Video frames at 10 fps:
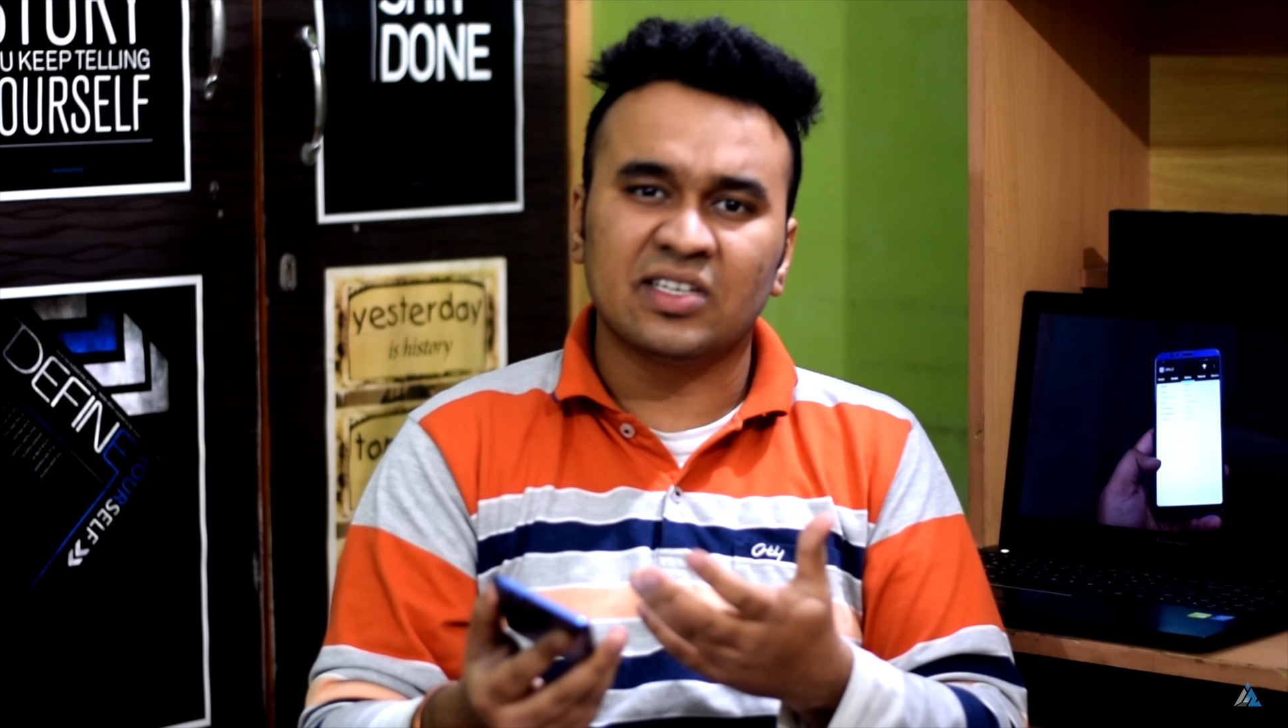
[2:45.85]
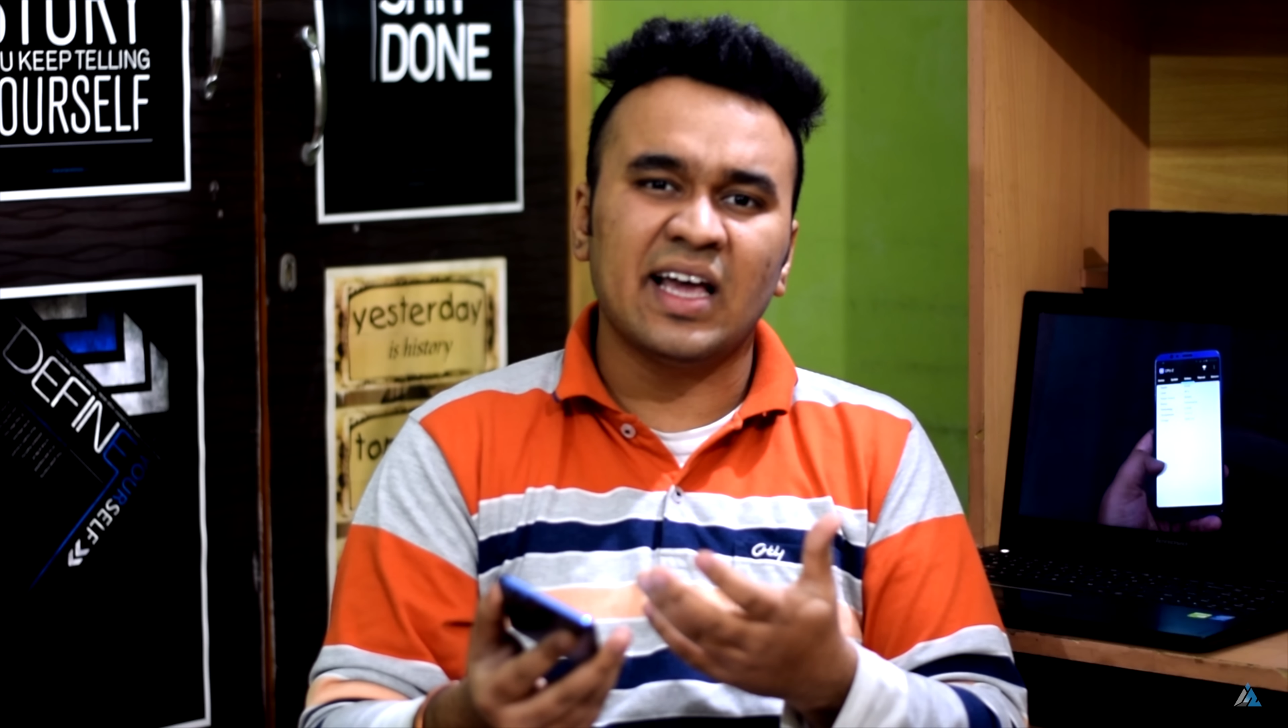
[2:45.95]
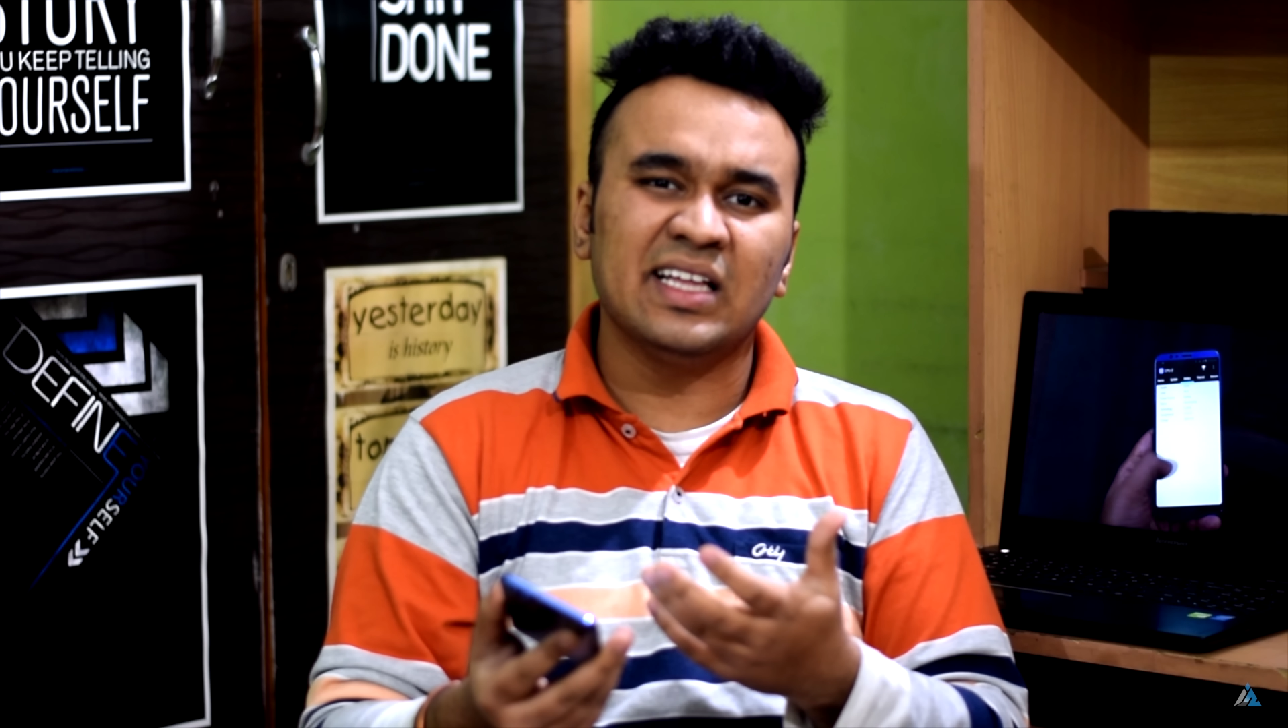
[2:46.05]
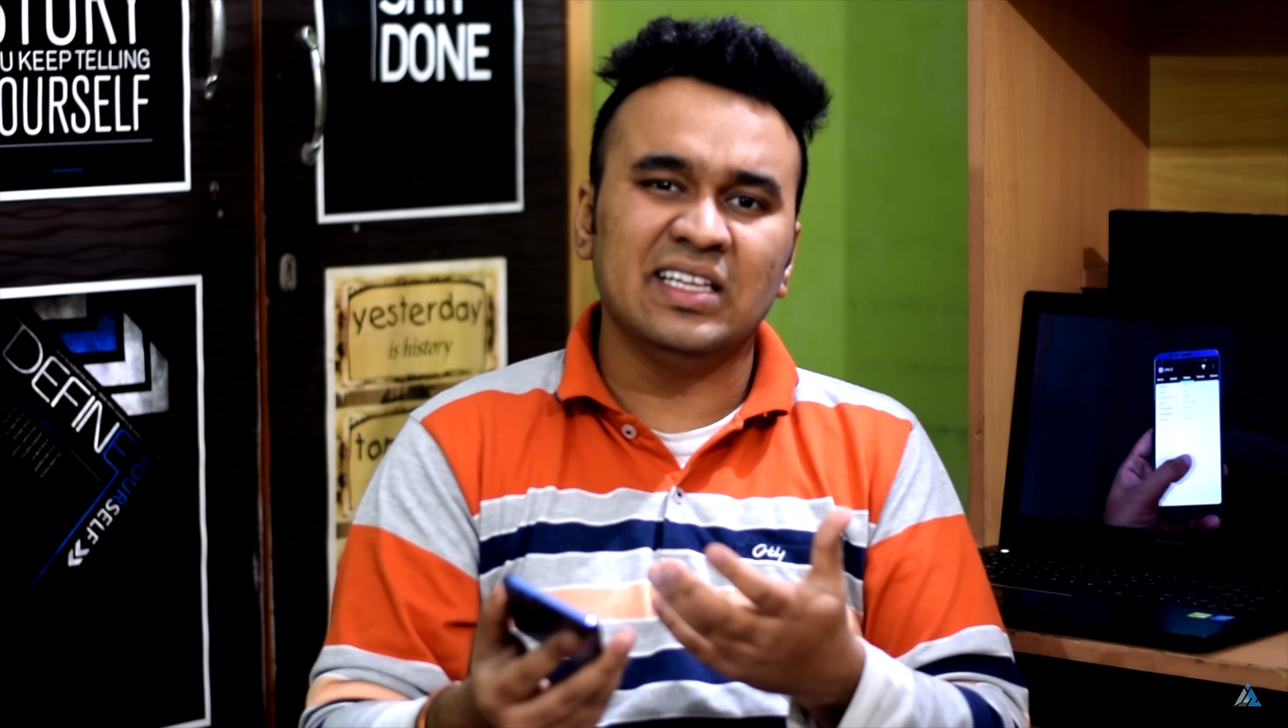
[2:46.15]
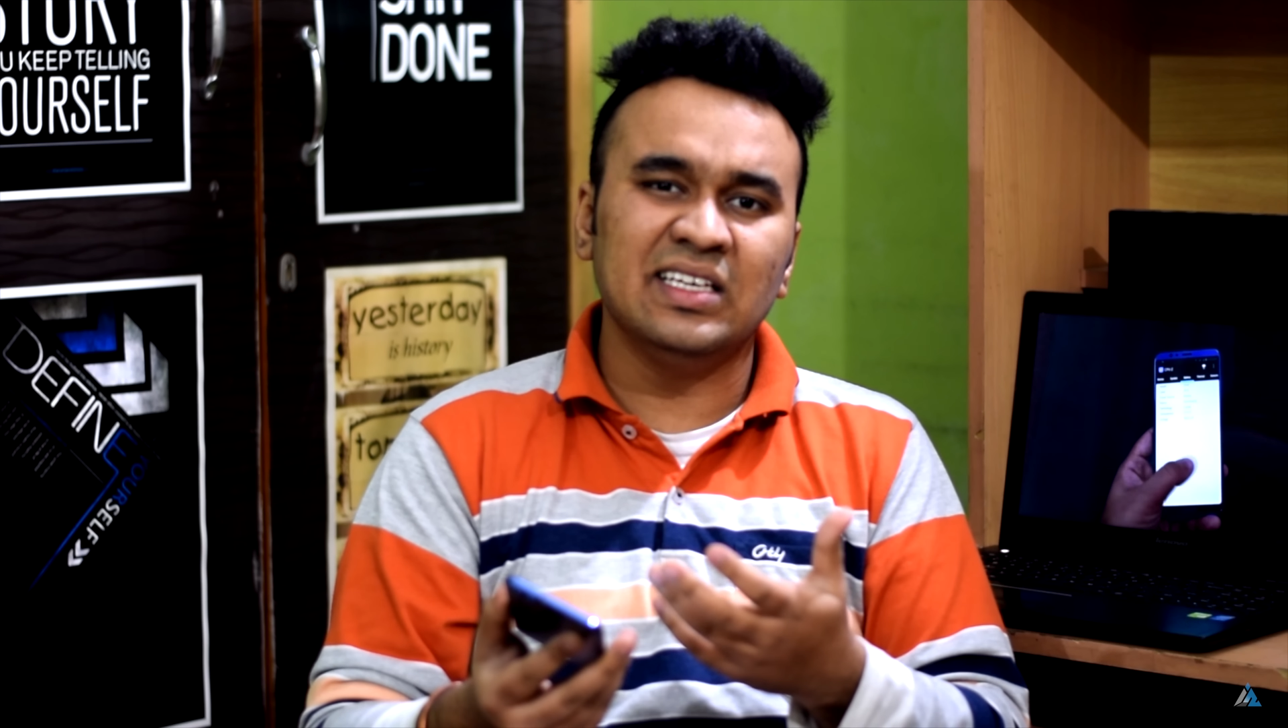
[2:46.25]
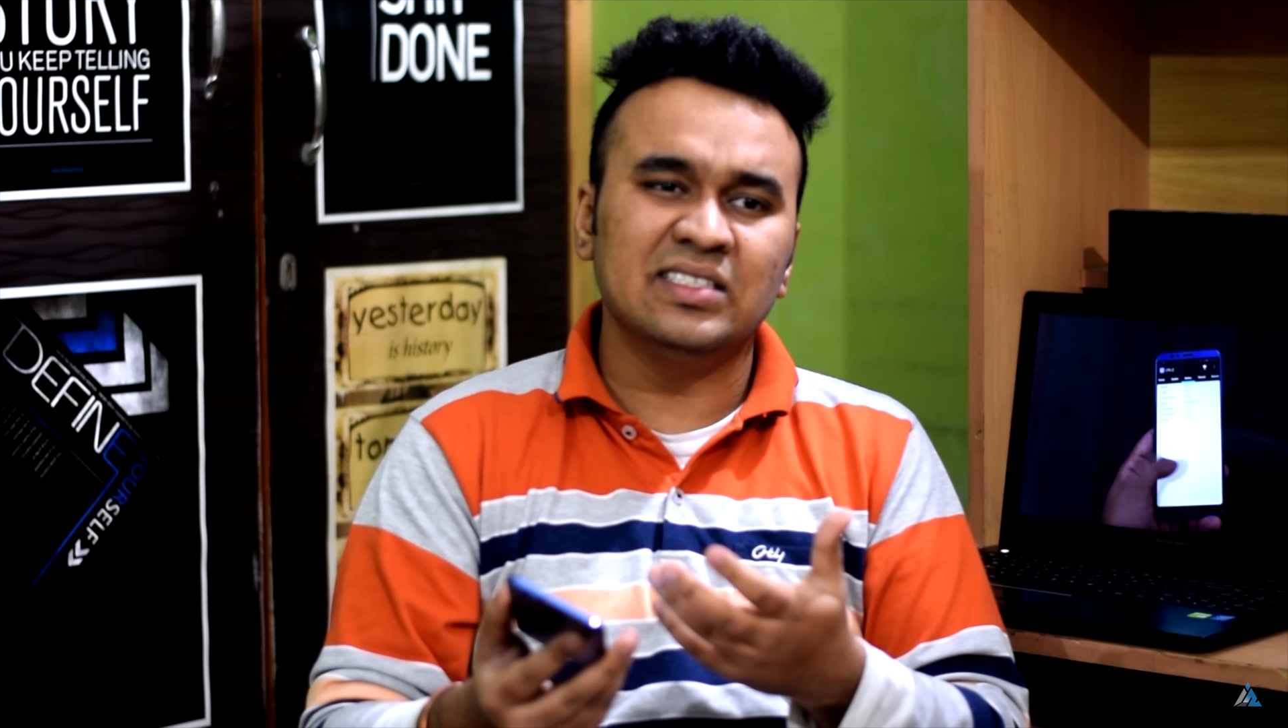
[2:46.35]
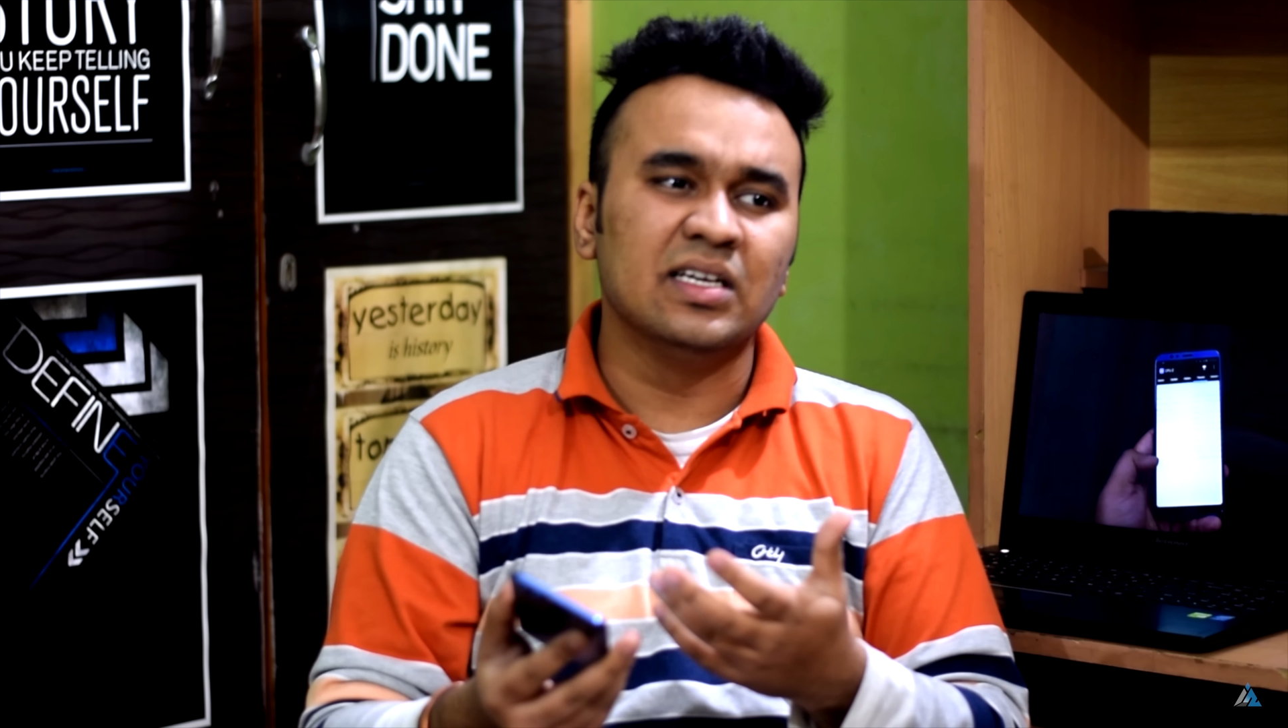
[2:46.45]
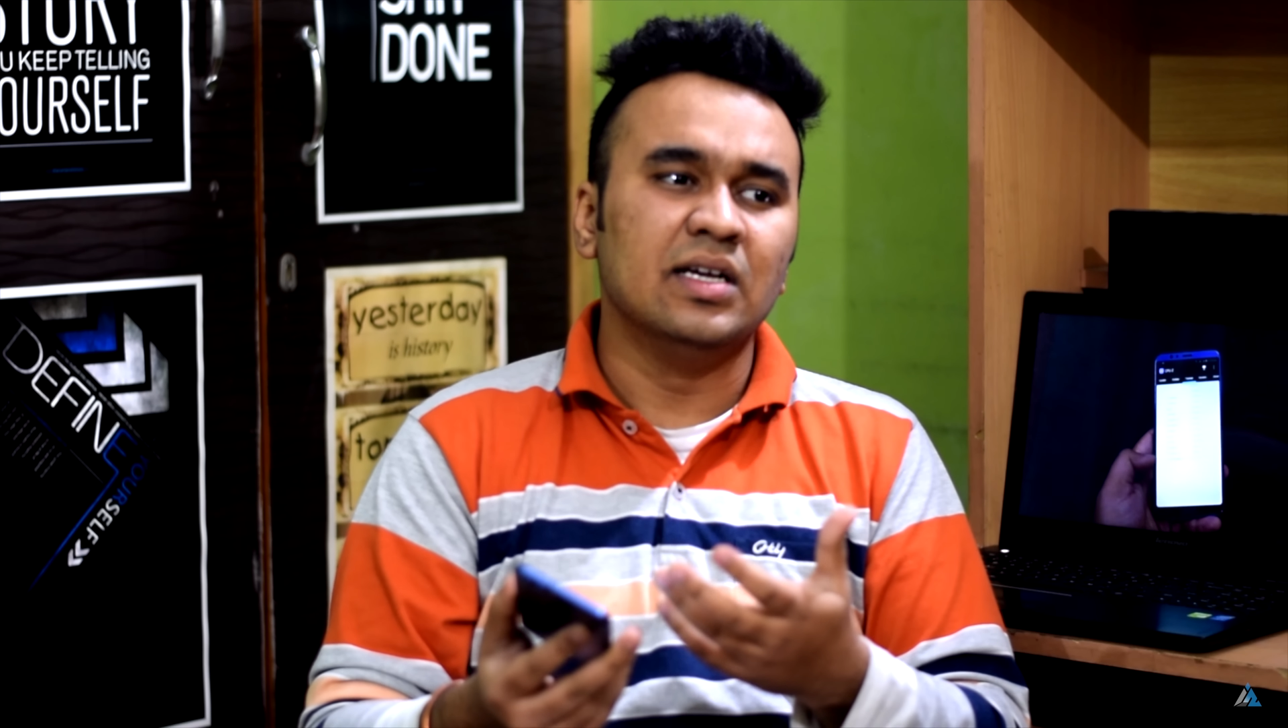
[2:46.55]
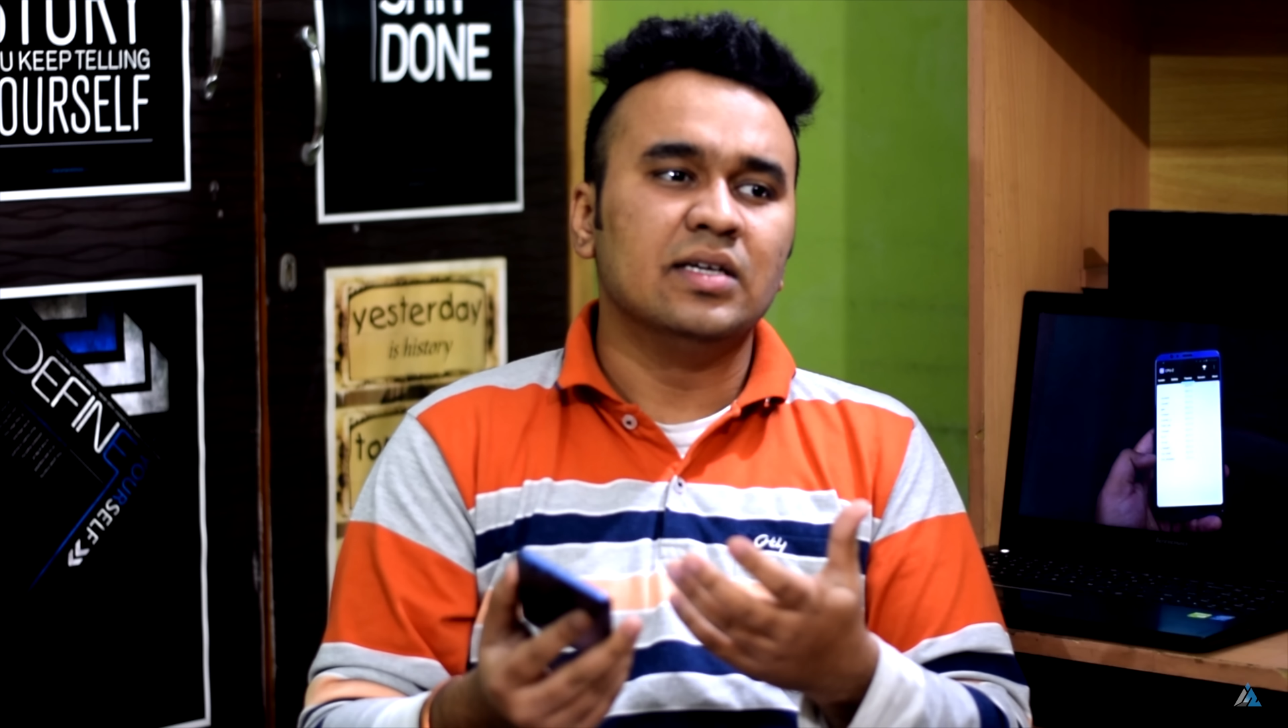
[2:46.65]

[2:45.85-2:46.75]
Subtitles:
like these.